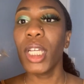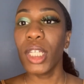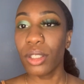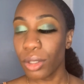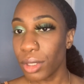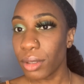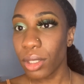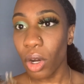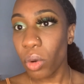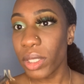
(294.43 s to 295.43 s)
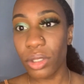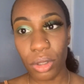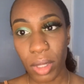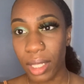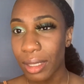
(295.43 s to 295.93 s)
So you can always do
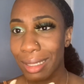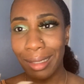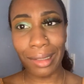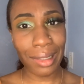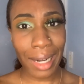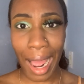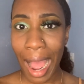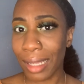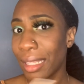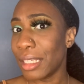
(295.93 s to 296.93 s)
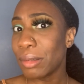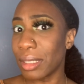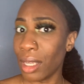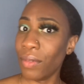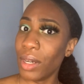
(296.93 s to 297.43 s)
that. That's a good hack that you could
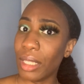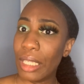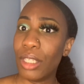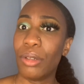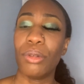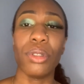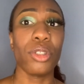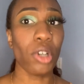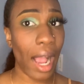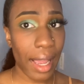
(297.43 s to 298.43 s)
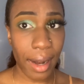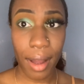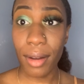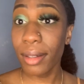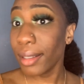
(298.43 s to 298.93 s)
definitely use. Try it
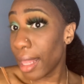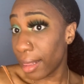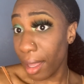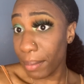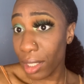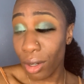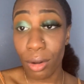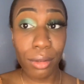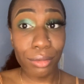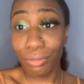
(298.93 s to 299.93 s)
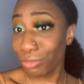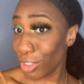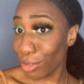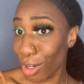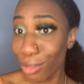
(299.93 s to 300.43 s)
out, let me know you
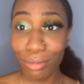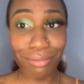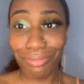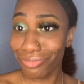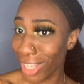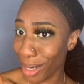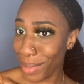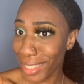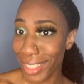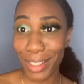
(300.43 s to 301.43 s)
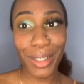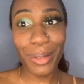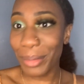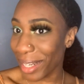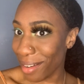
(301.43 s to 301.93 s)
know, not a big deal,
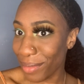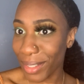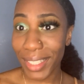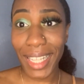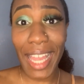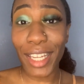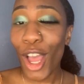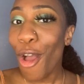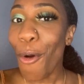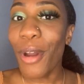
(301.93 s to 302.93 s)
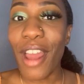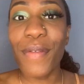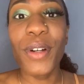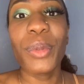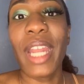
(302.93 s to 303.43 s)
whatever. Like, whatever
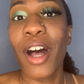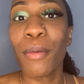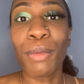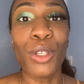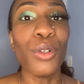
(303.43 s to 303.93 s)
would help you